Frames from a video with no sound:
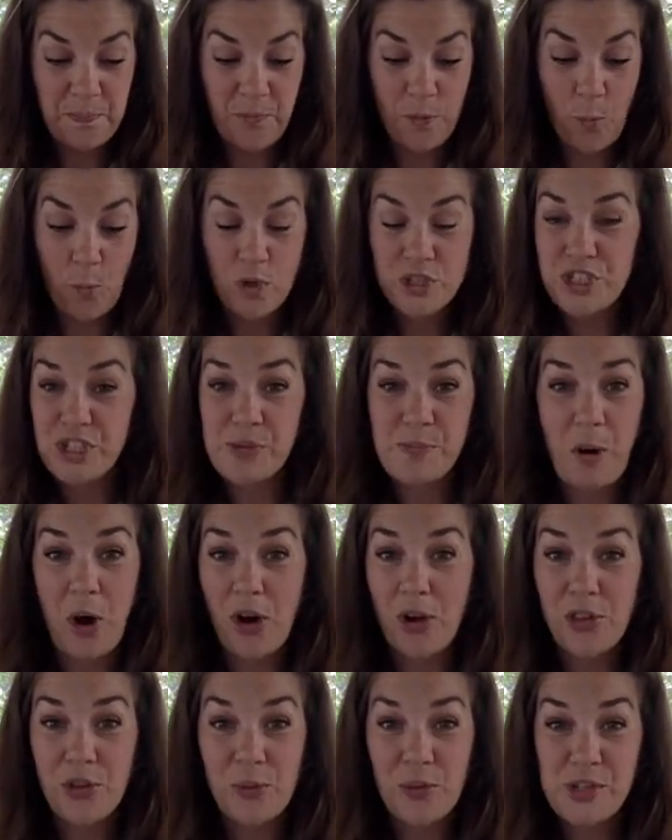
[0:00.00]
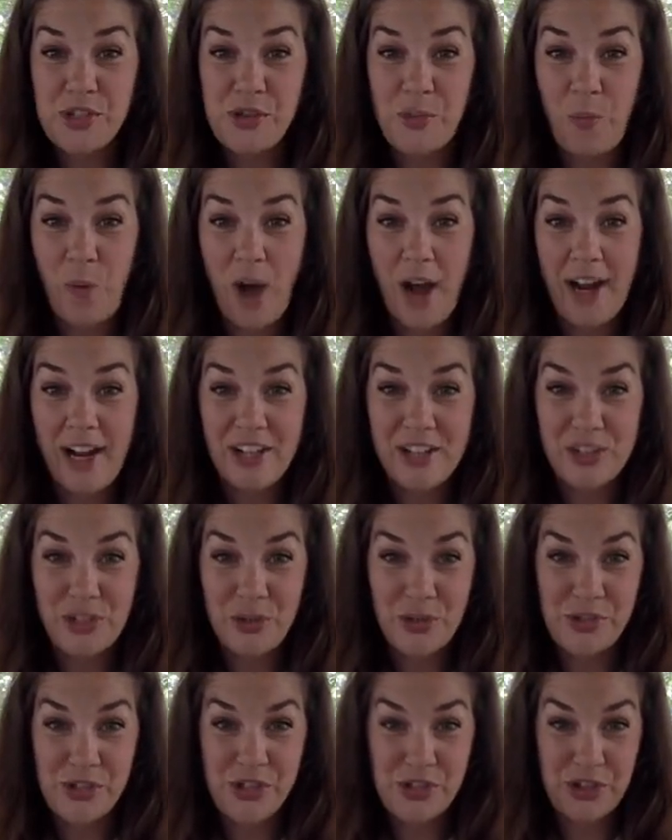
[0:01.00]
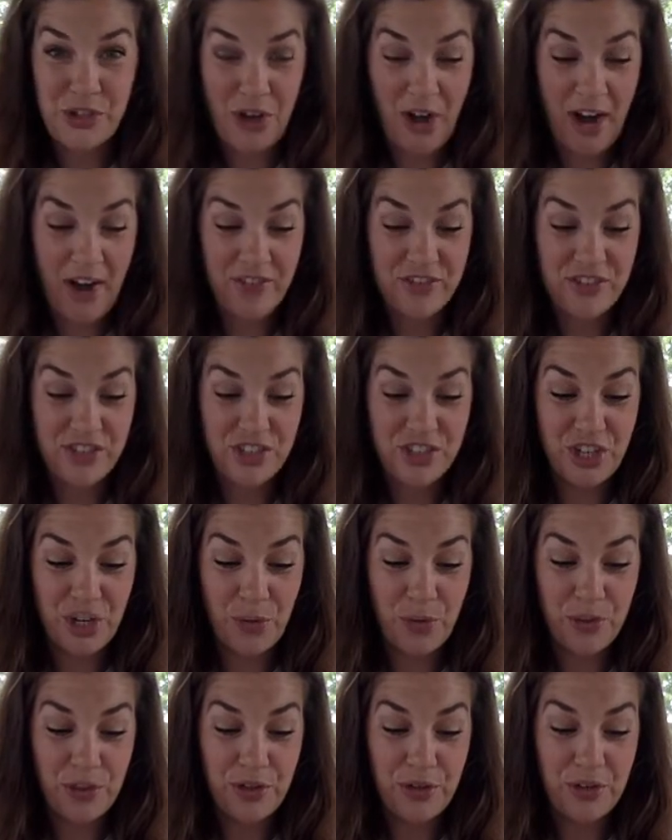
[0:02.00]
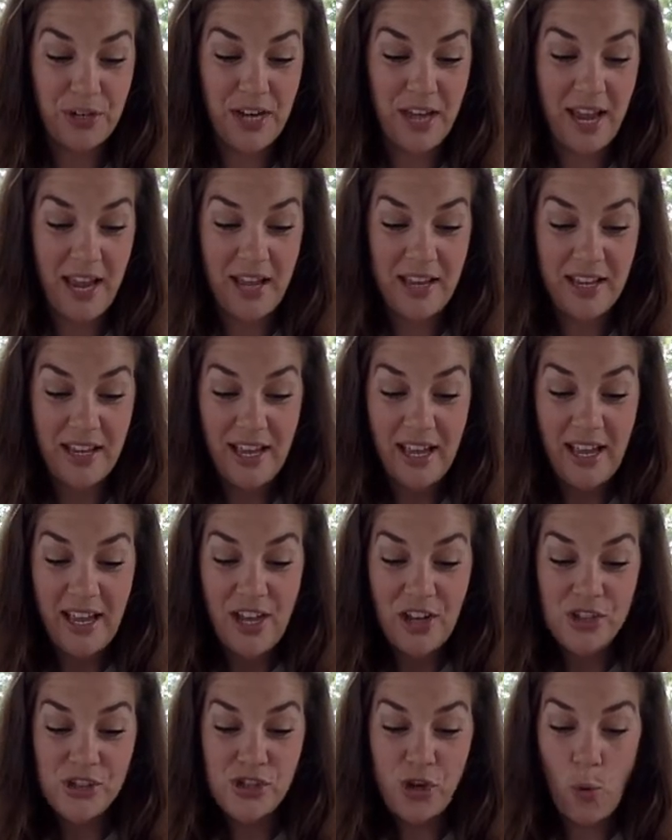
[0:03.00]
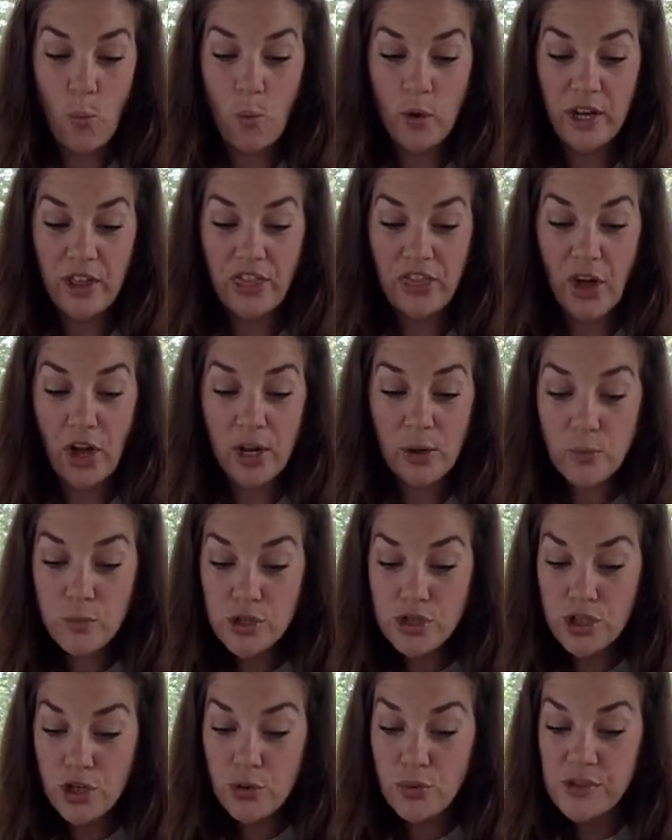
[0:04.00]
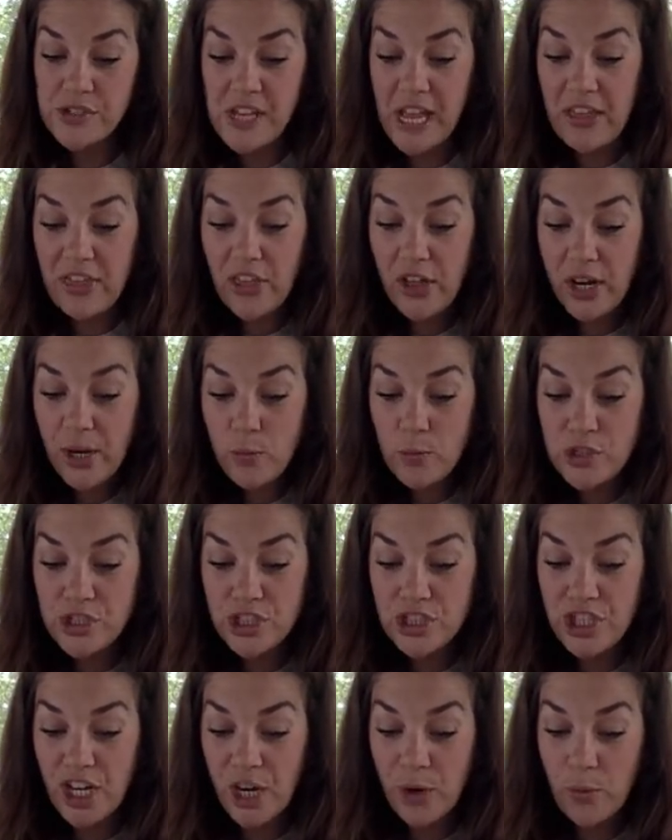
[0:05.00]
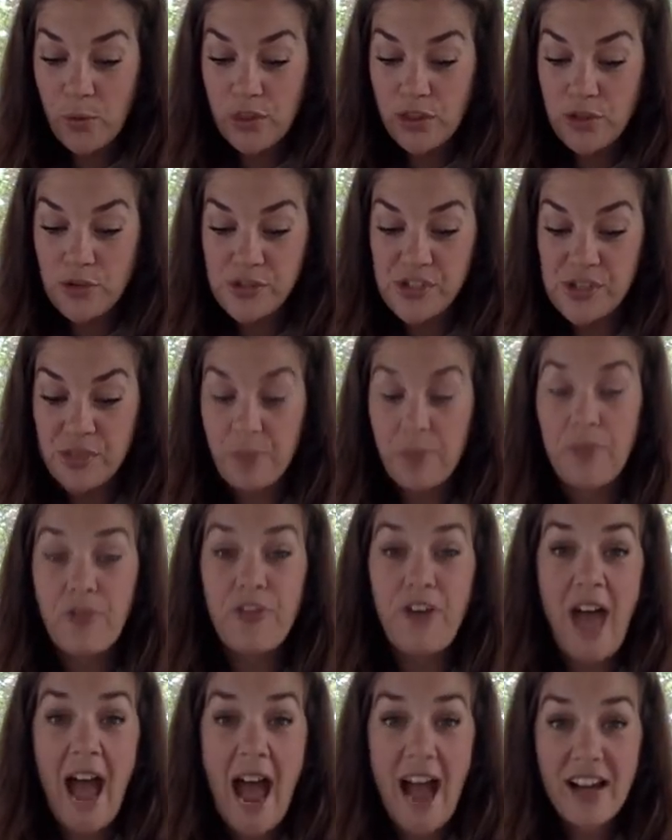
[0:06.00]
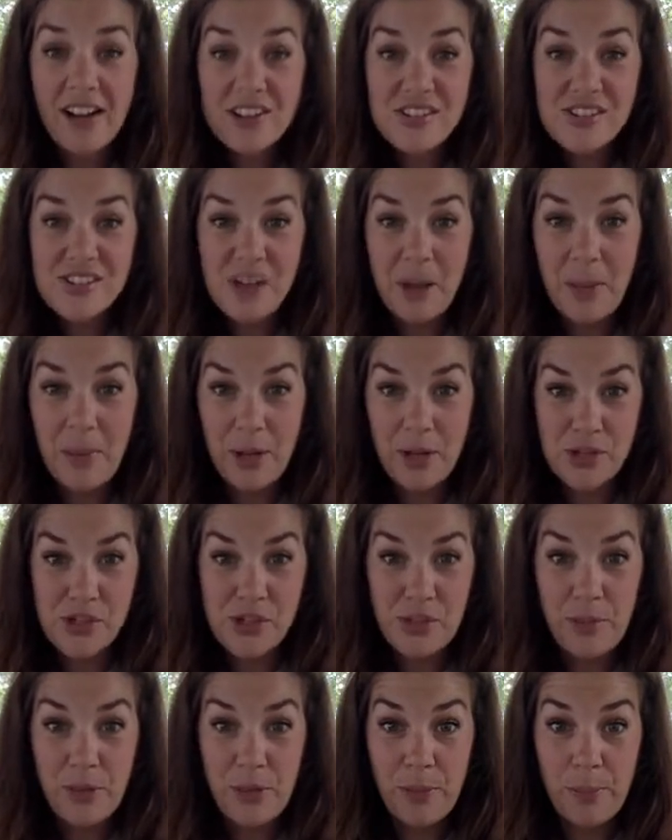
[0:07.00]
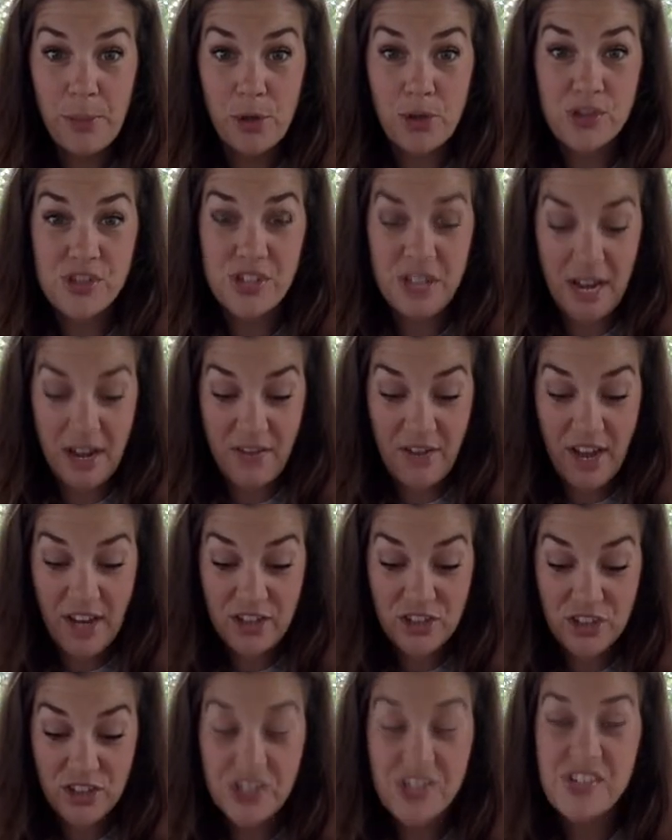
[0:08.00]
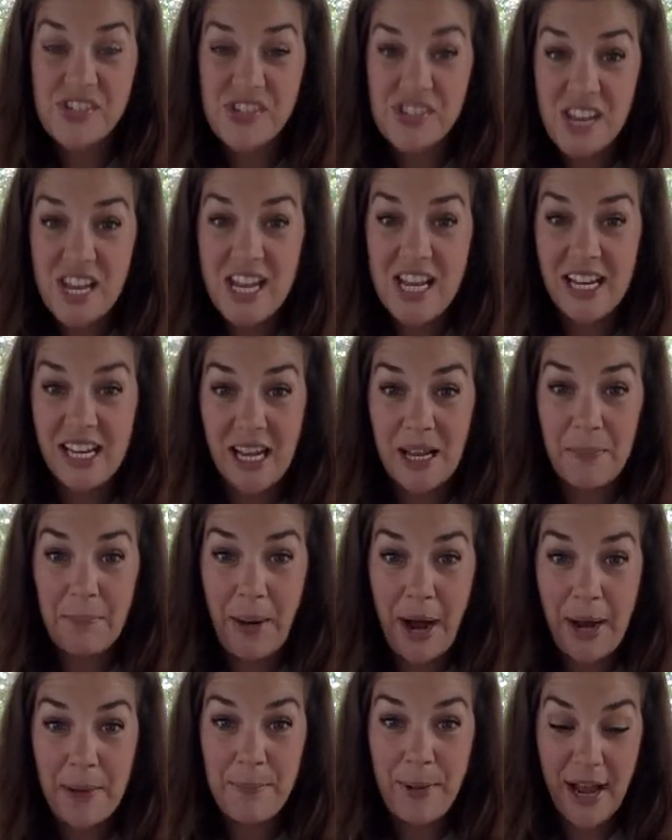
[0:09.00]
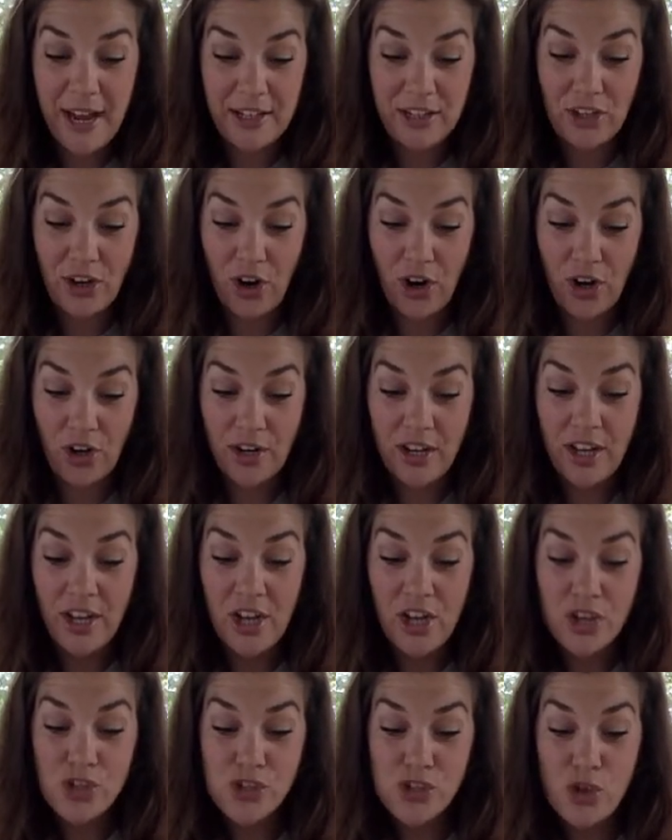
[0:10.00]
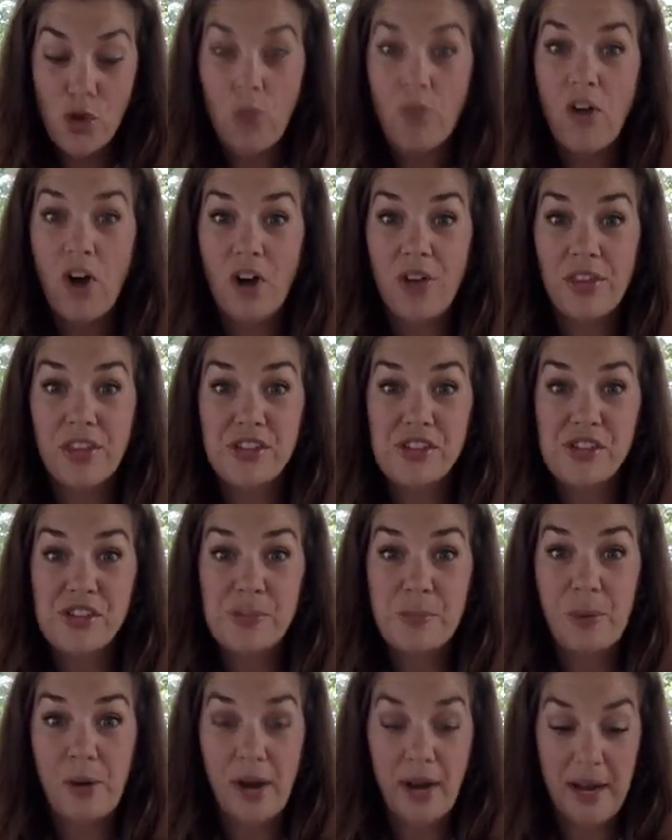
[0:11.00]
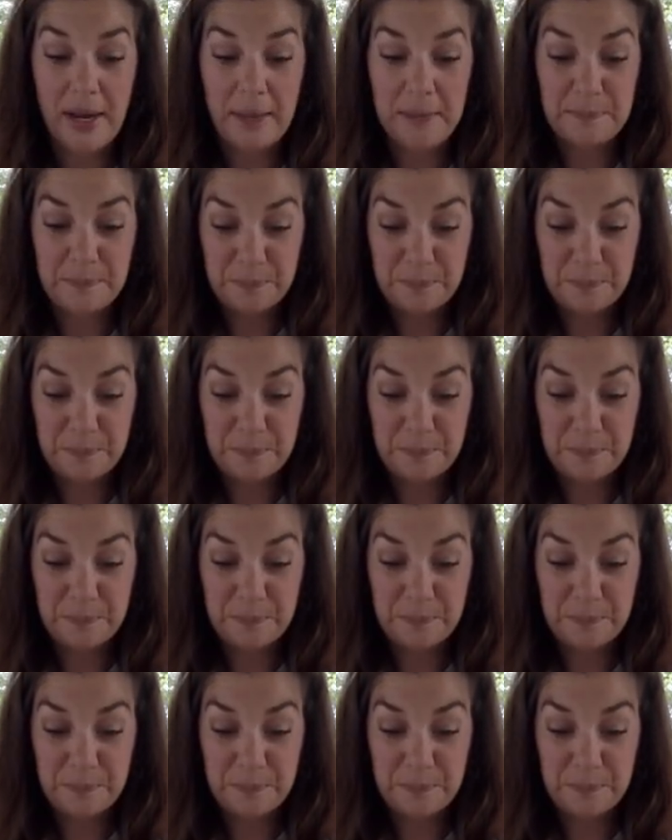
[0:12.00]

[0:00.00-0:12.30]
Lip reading: which is part of the reason why I chose this craft to share with you today. So what I thought I would do is I thought I would share with you some facts about some of the birds that I've actually seen in my backyard so far this spring.